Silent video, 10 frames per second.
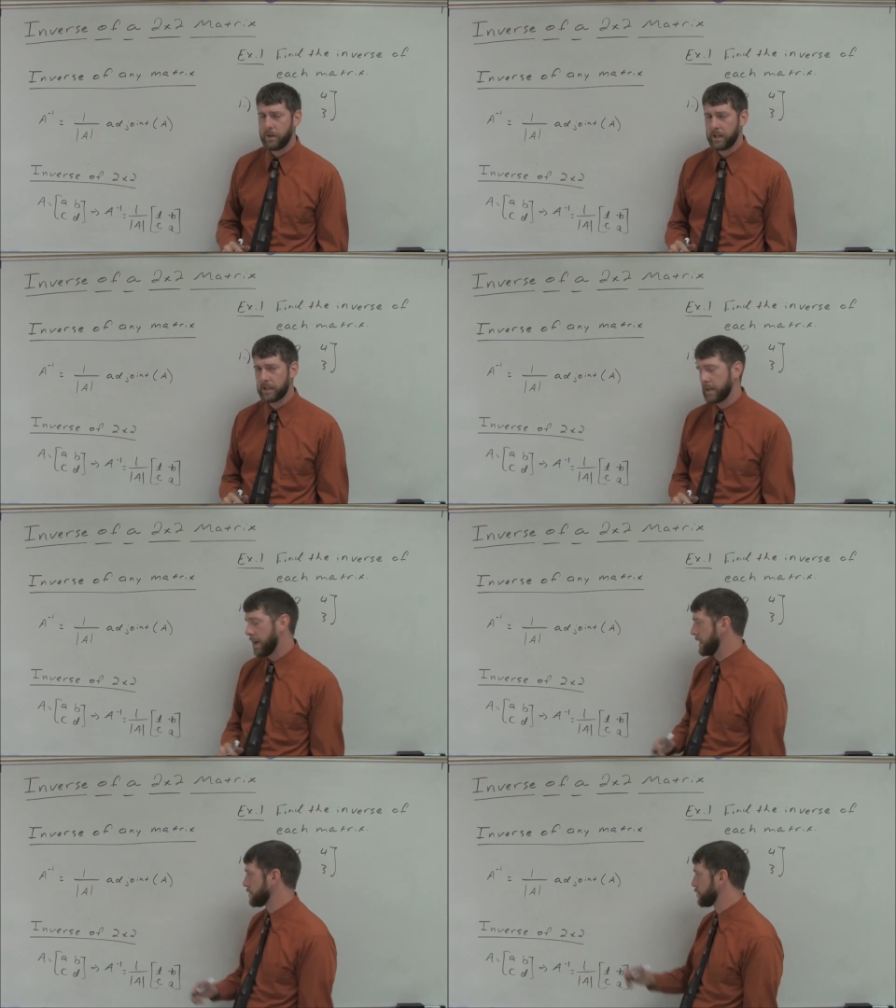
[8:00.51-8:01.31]
make that
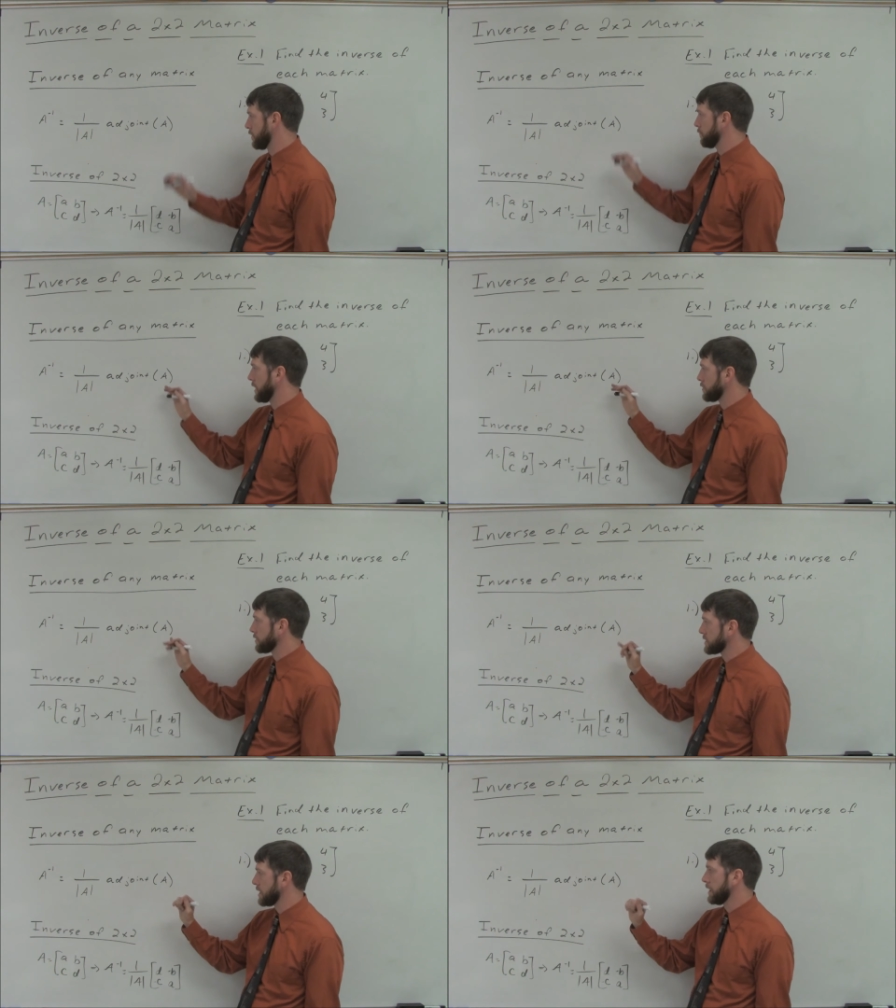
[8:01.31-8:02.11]
adjoint
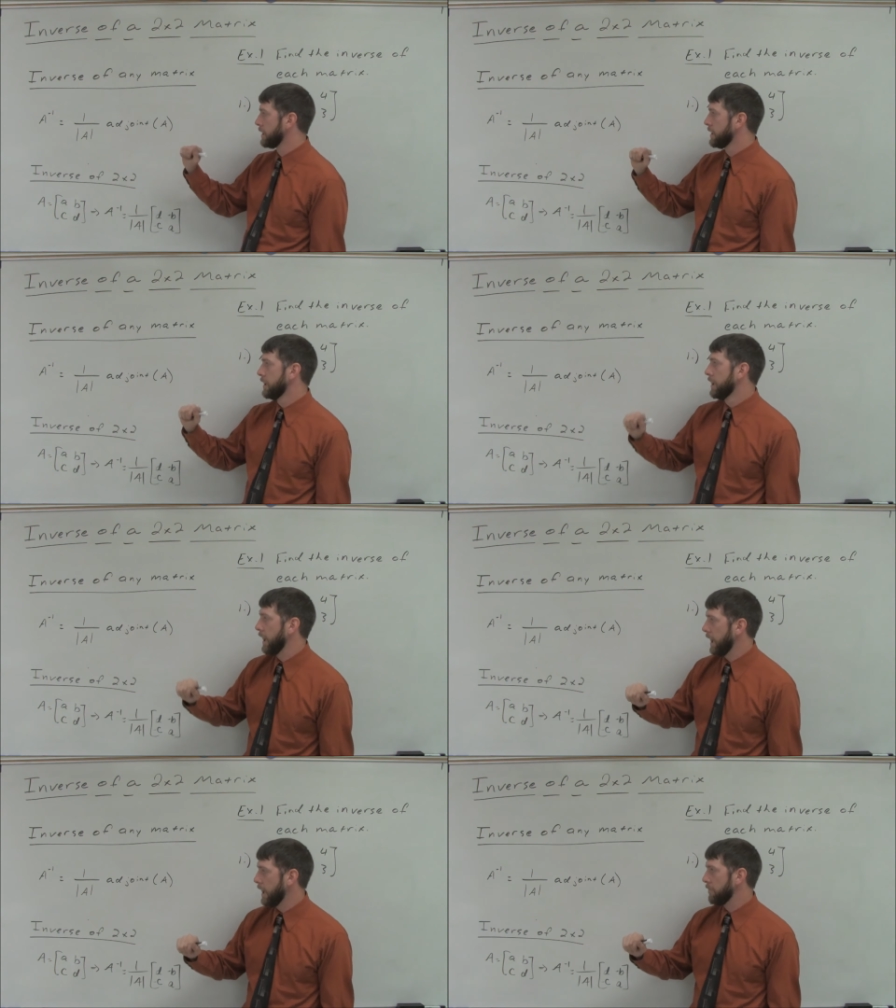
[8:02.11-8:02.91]
matrix.
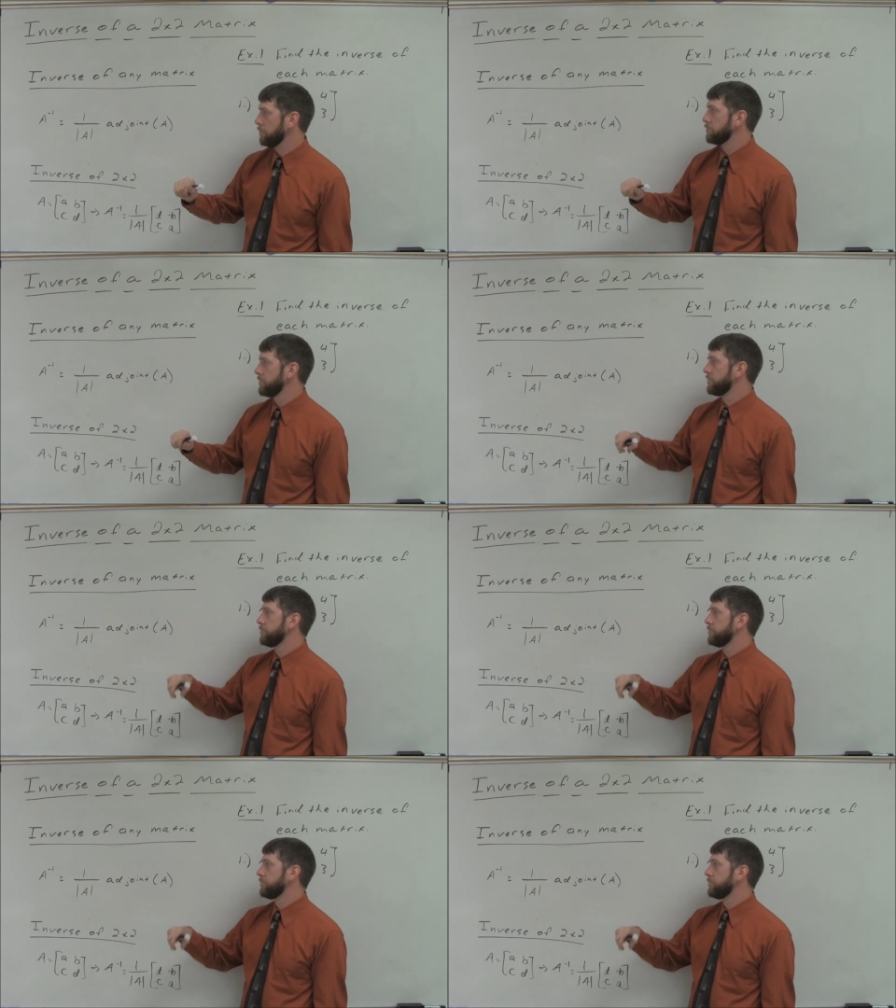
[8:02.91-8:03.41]
Um,